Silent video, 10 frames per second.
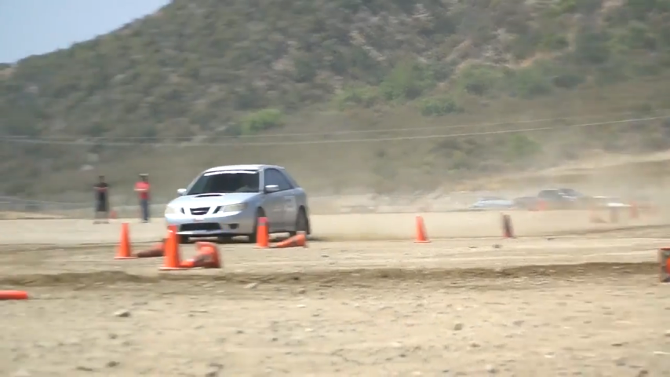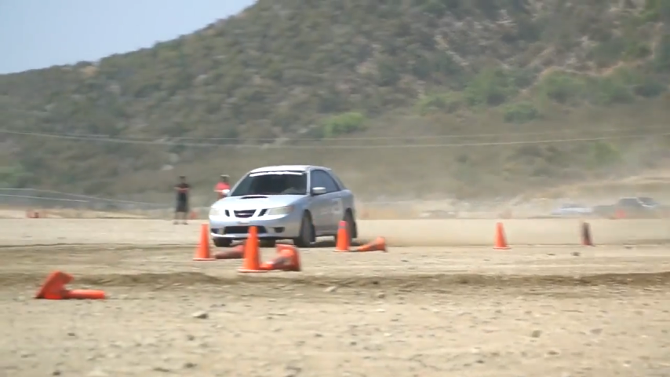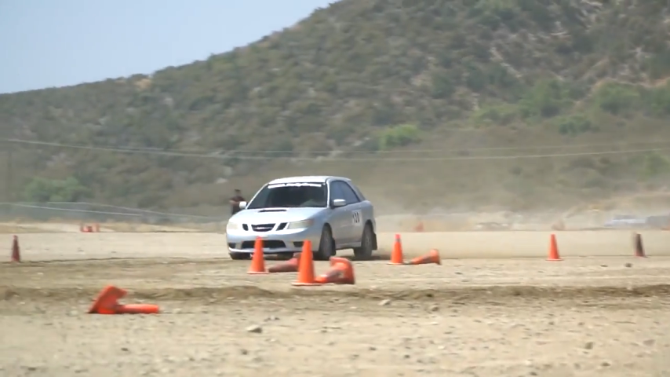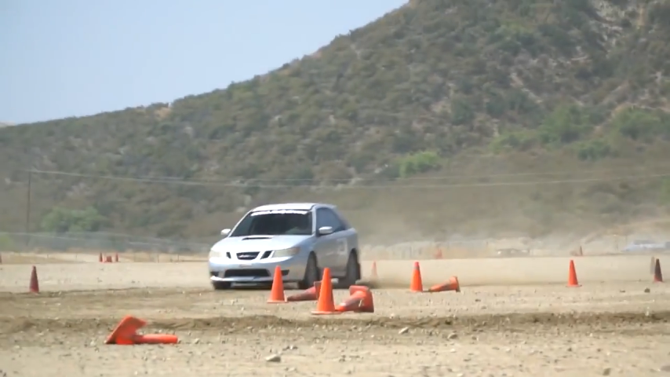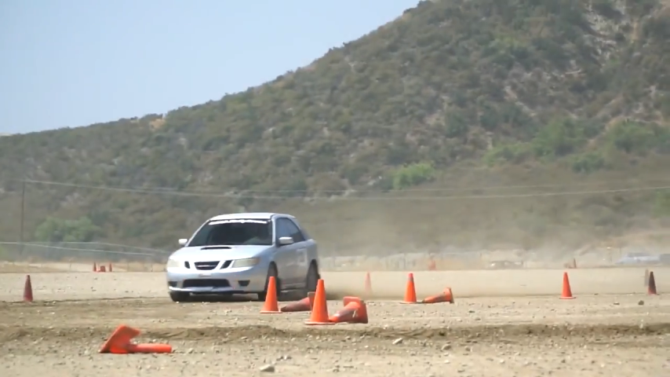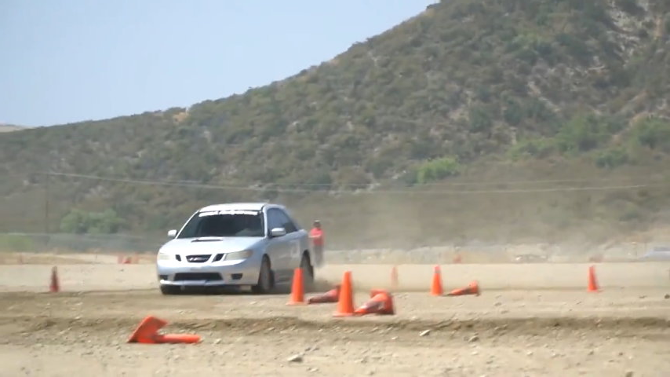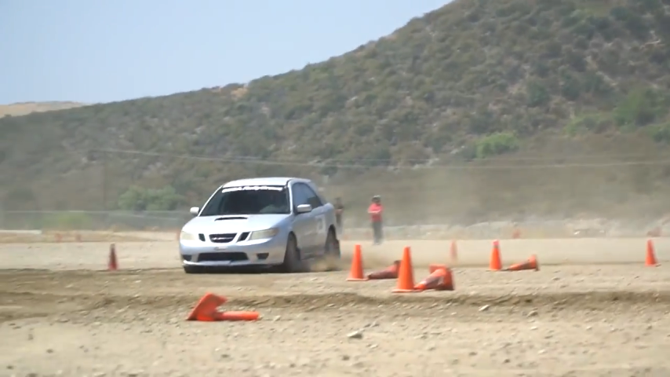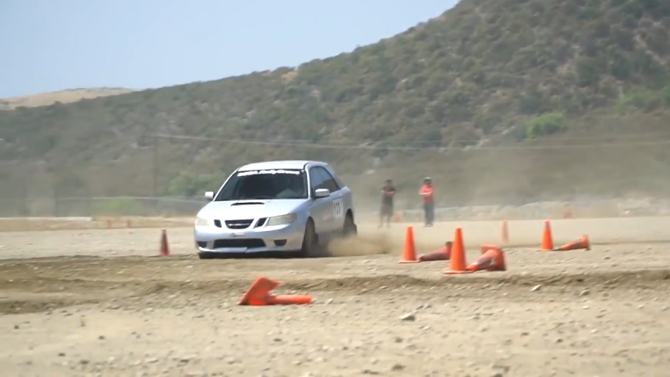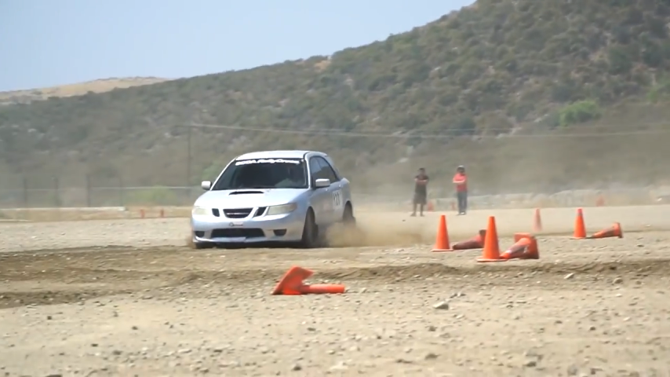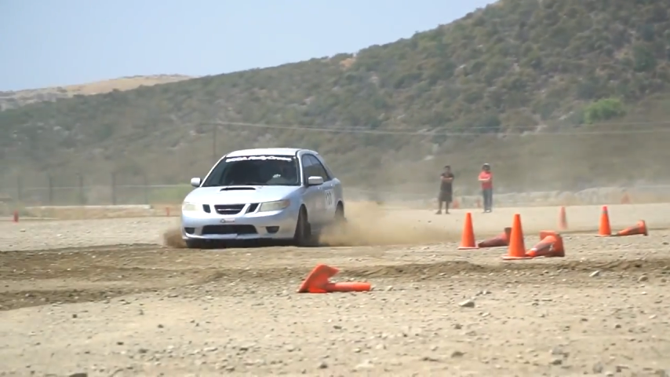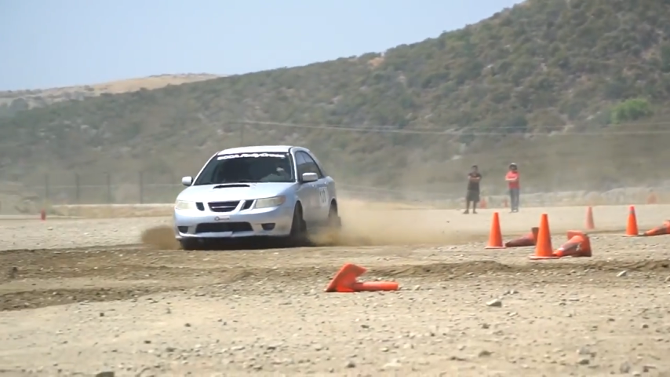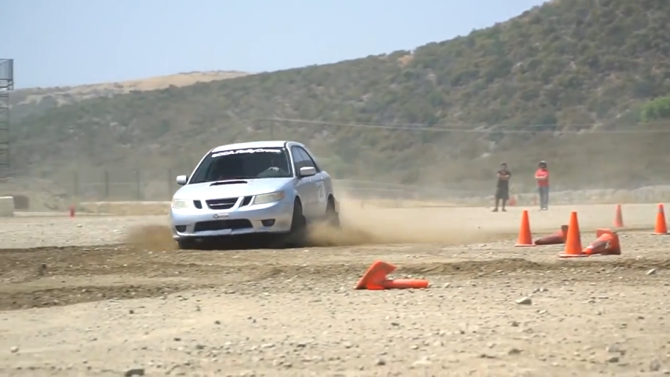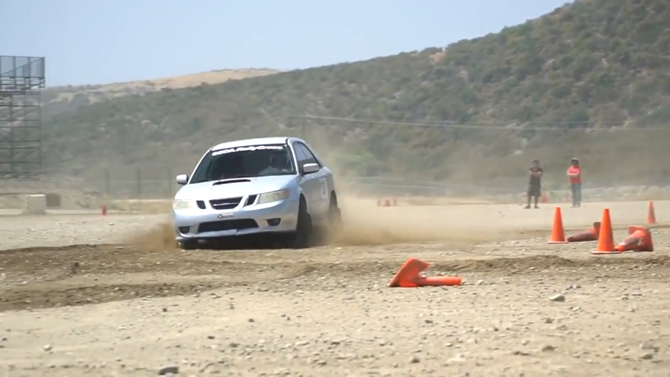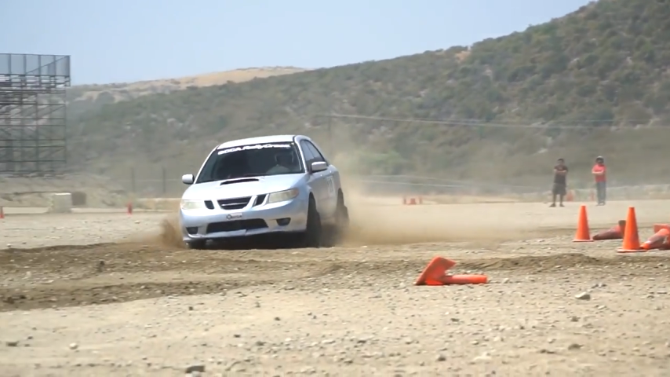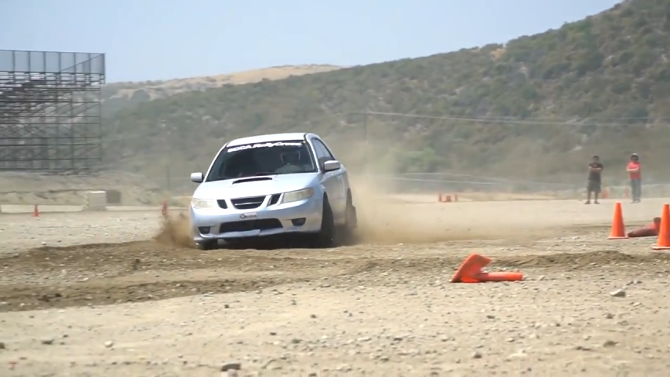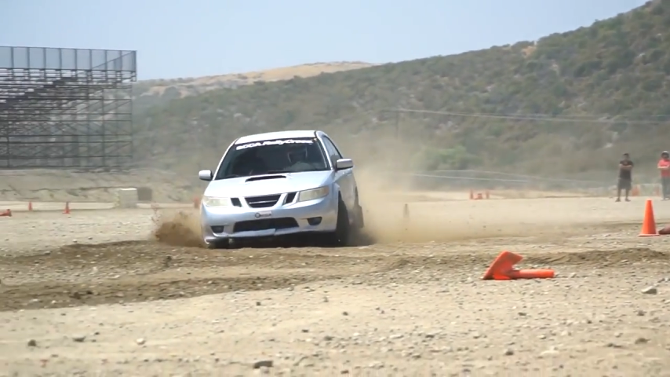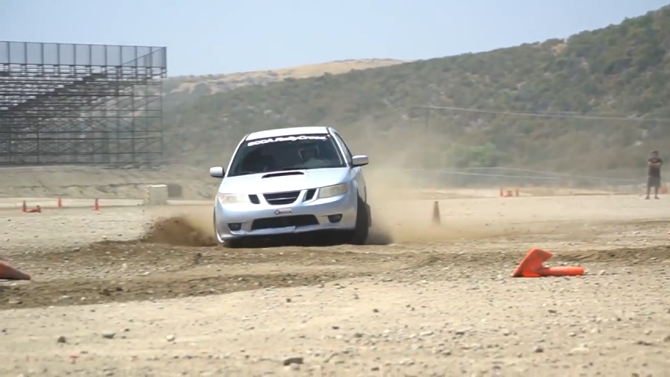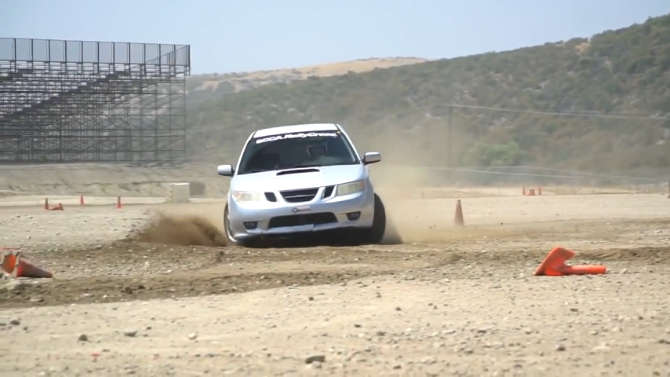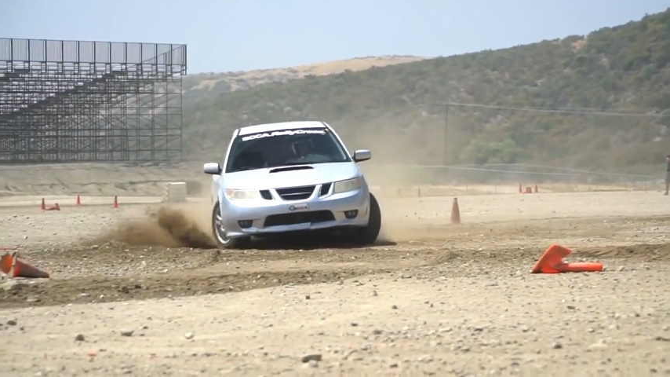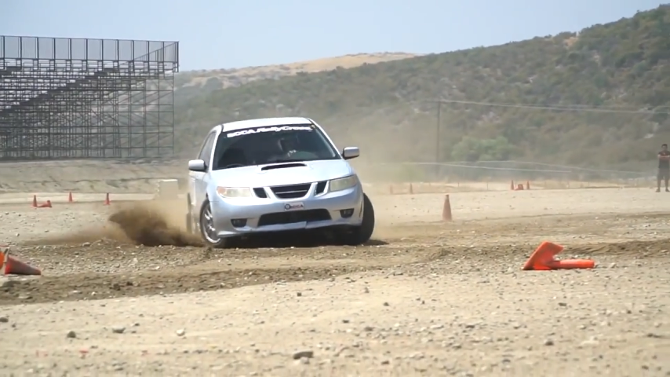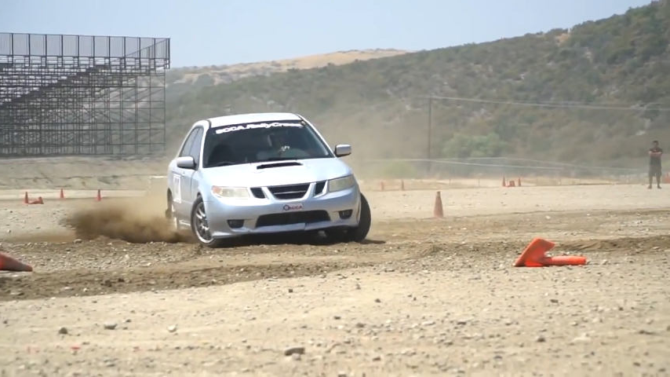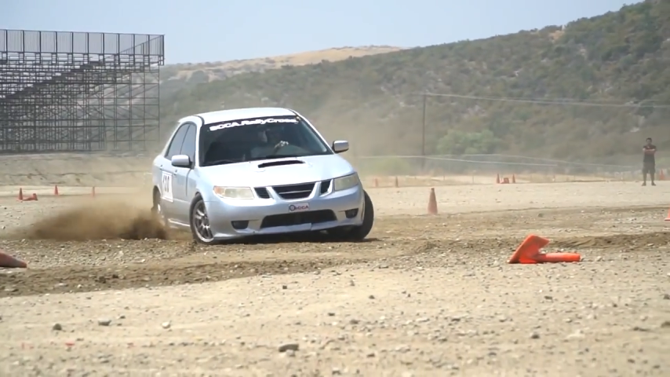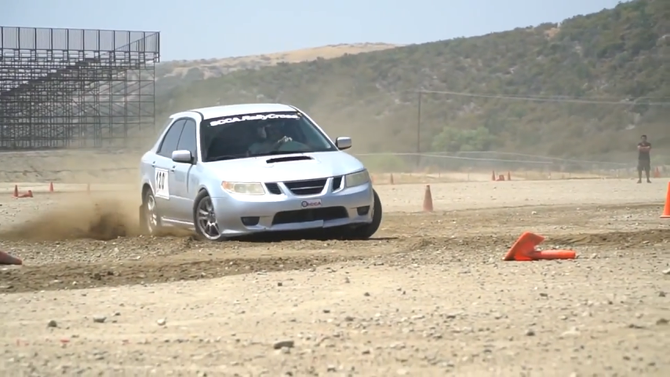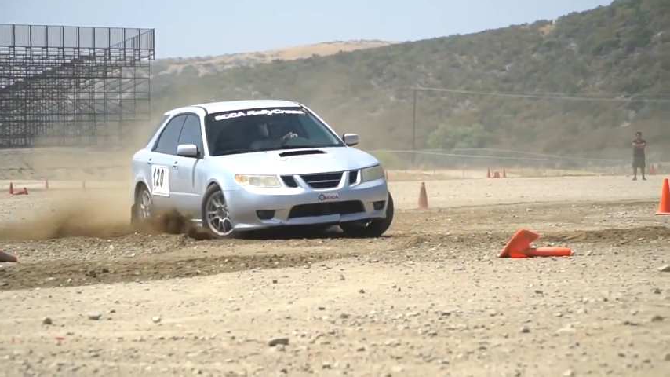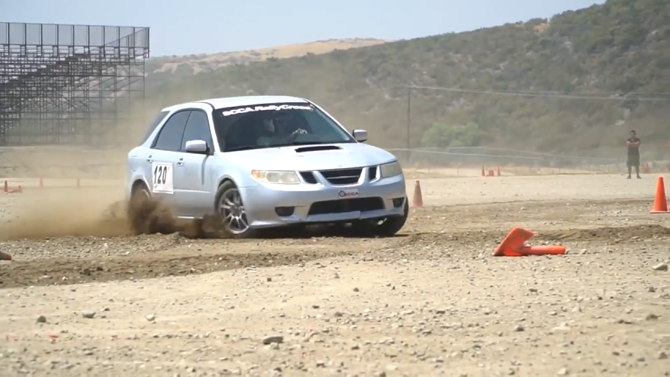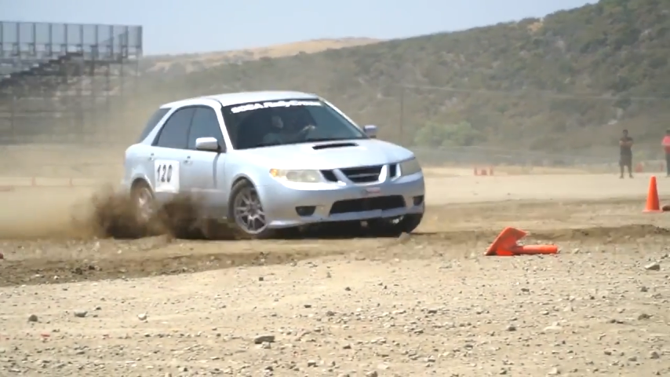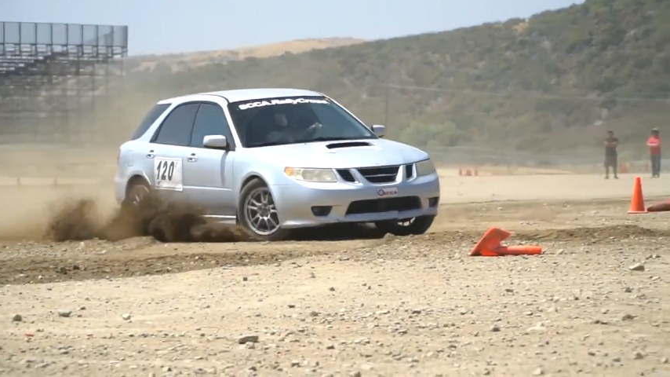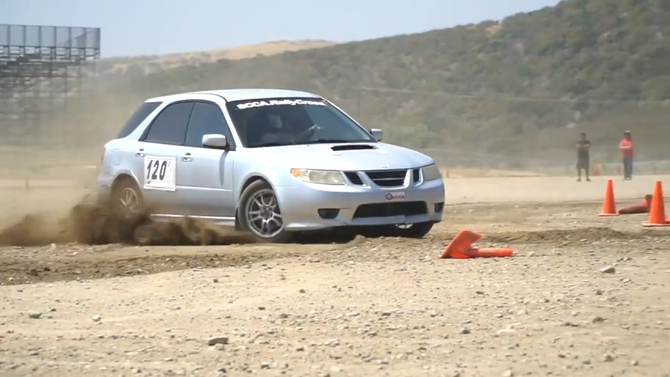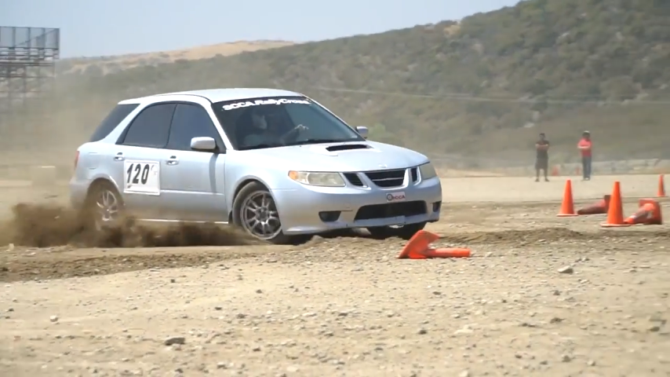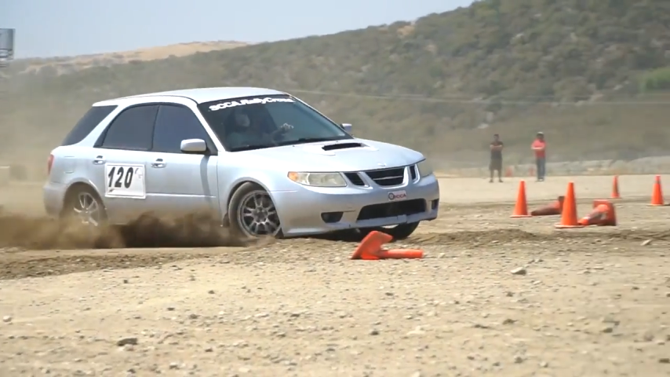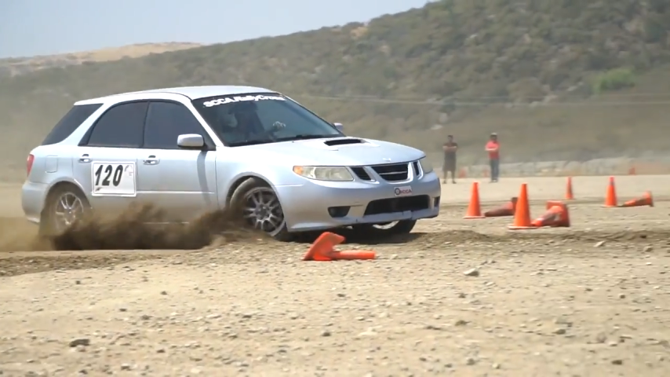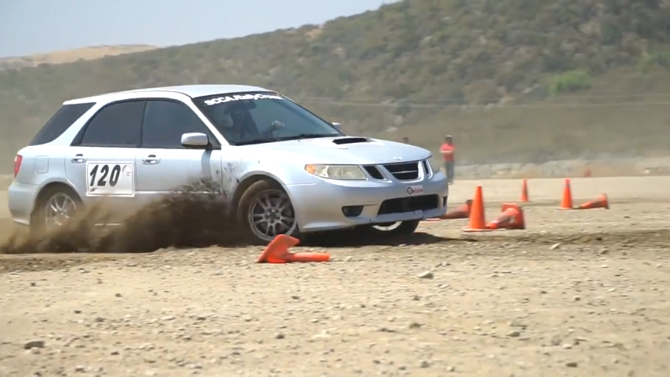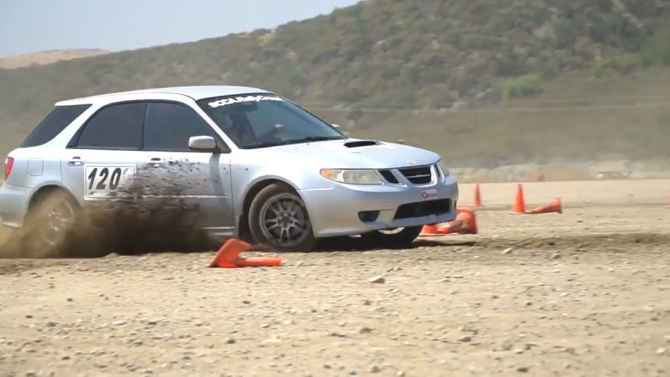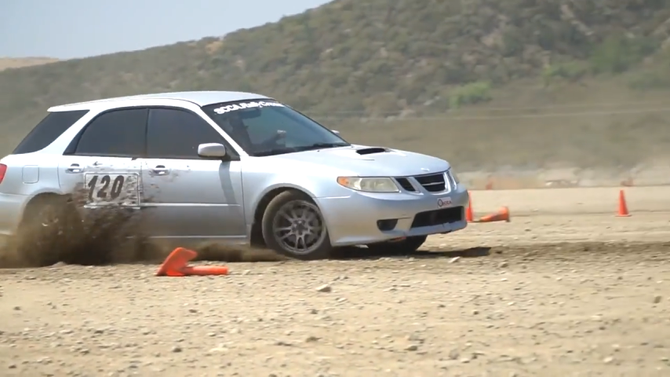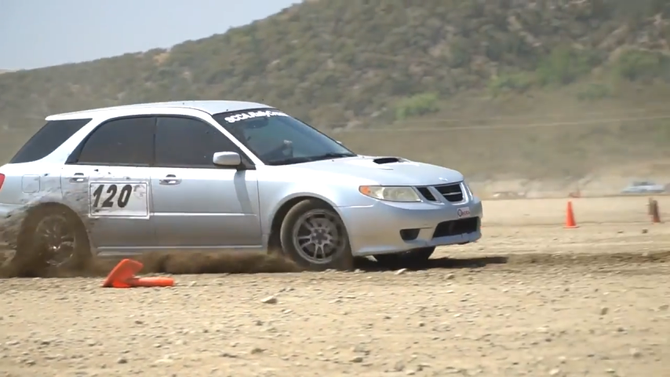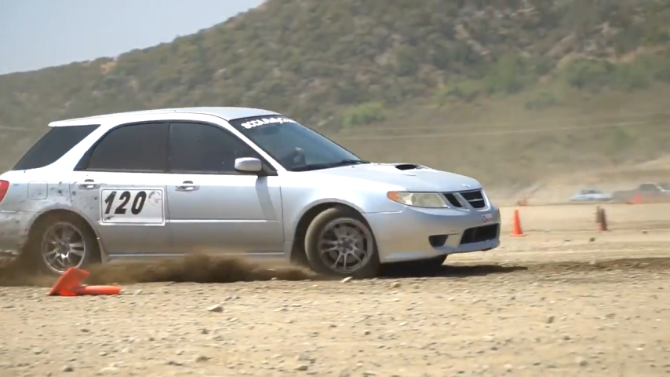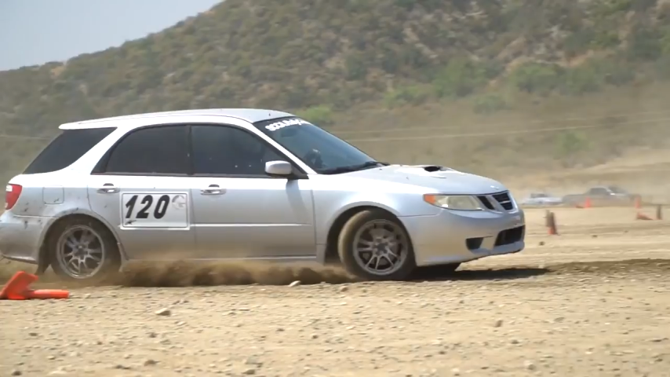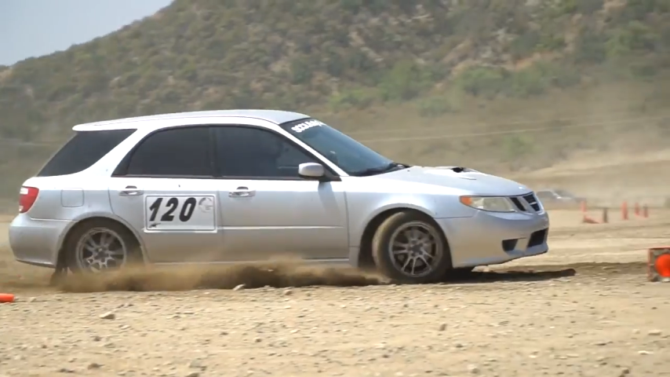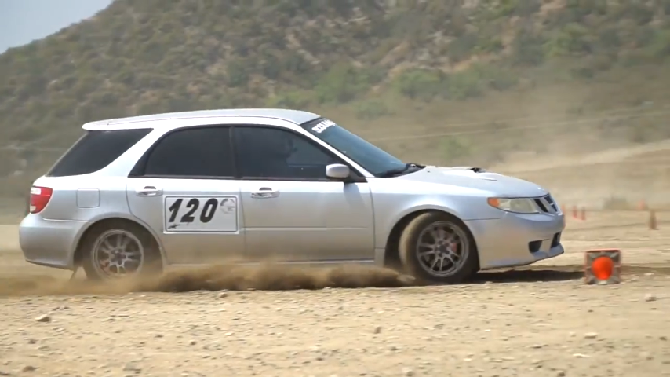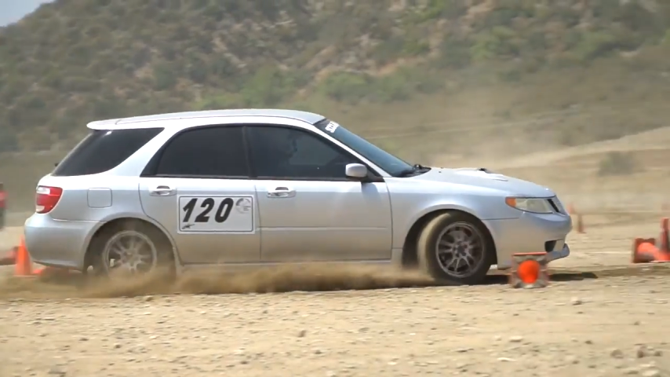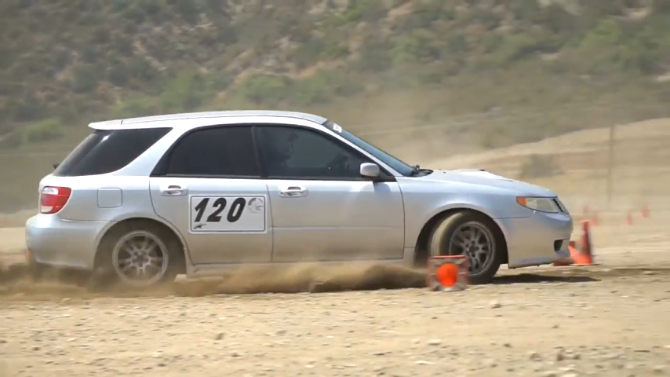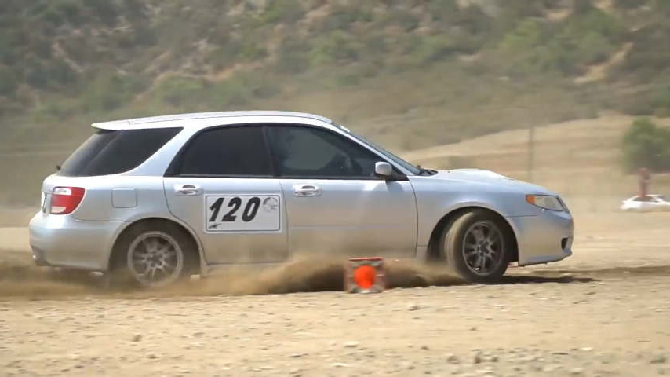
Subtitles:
No face is visible, so there are no lips to read.